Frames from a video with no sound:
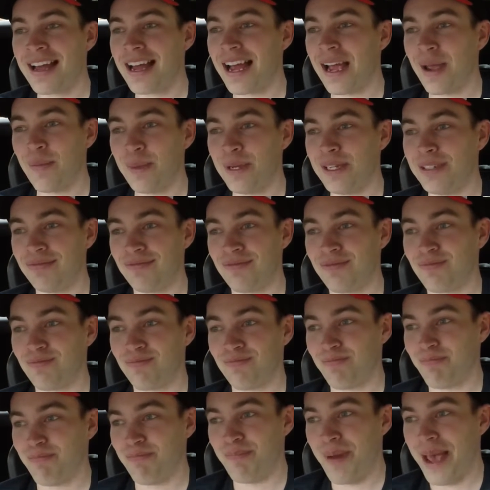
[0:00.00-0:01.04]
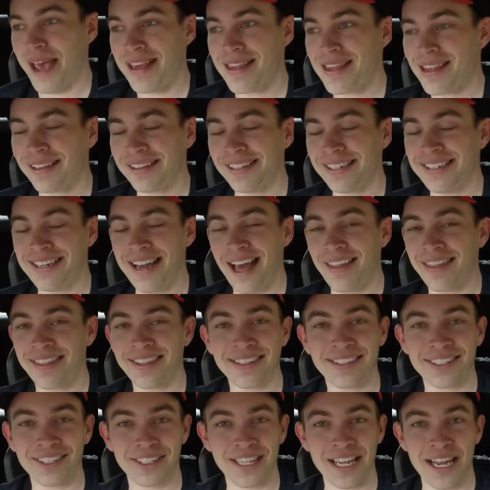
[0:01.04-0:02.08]
I mean, basically
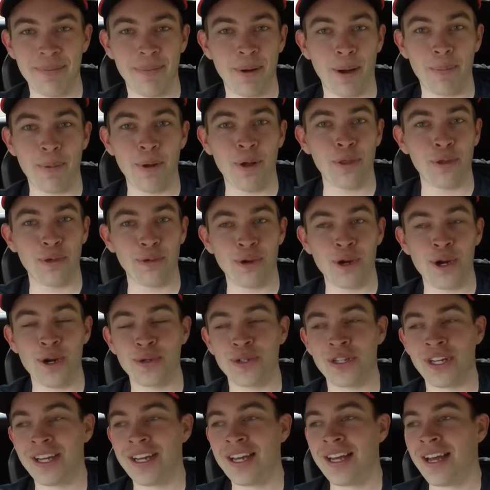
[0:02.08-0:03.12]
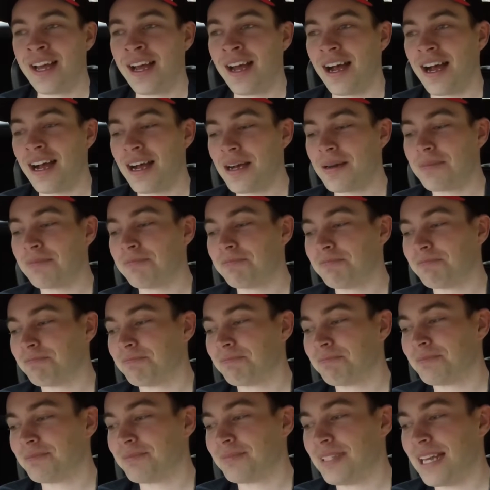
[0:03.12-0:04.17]
nothing could keep up on the road.
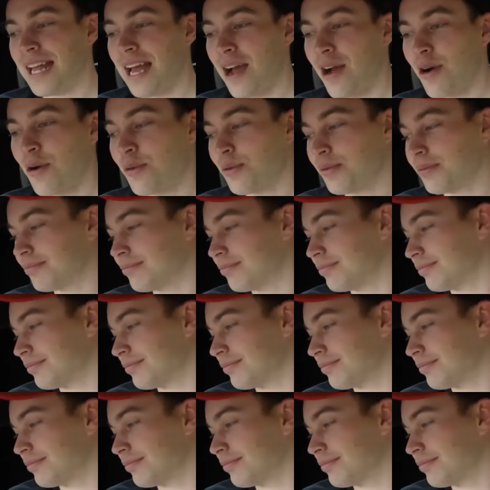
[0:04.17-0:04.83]
Now,